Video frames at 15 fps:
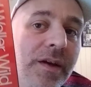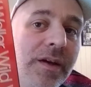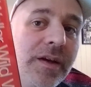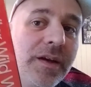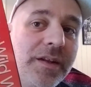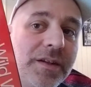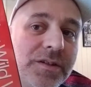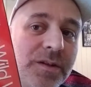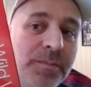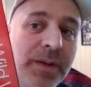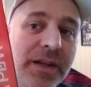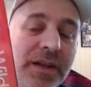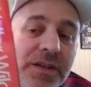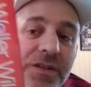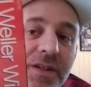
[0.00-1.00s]
and it's
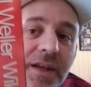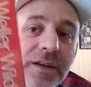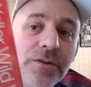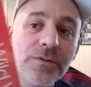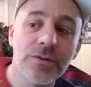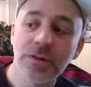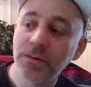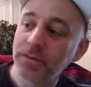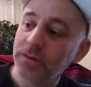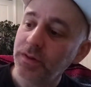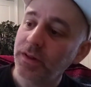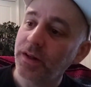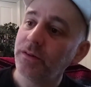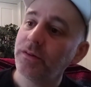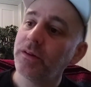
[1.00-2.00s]
completely sealed, you
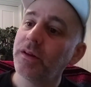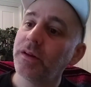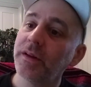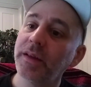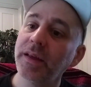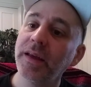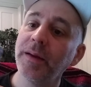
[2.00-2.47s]
know, like